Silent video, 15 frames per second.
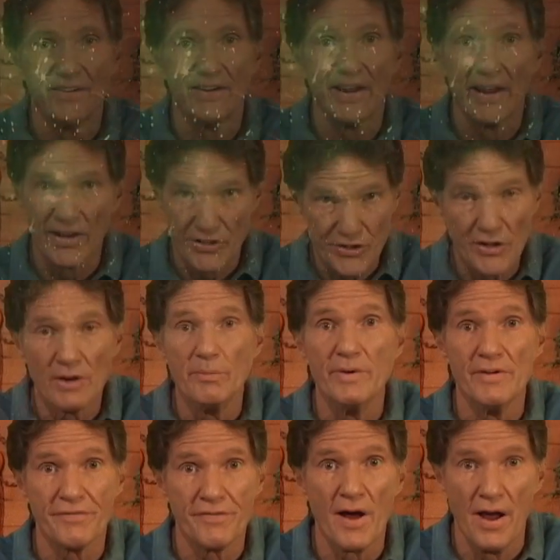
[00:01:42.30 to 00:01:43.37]
And it's going to
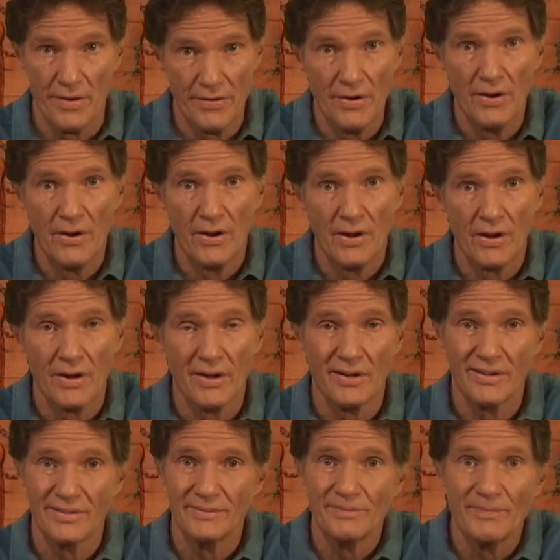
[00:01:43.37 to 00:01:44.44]
be fun,
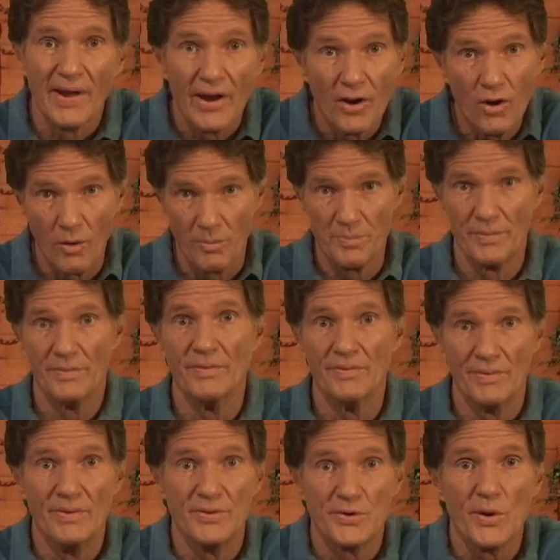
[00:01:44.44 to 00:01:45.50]
I hope,
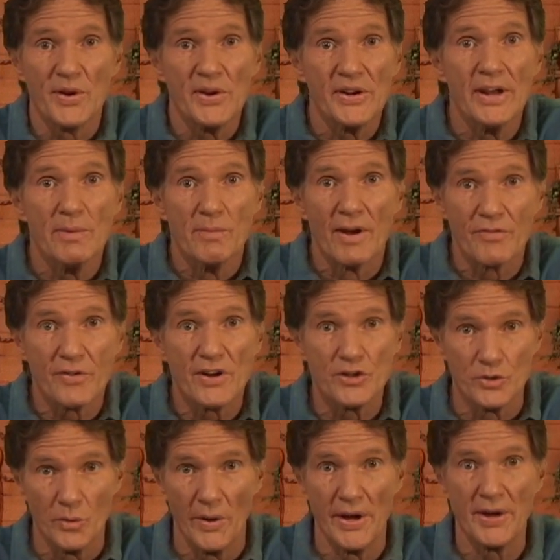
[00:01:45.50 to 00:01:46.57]
so I can keep my
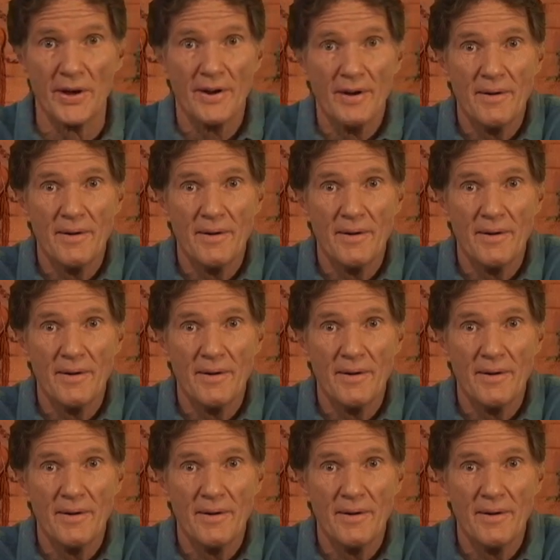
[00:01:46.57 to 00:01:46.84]
friends awake.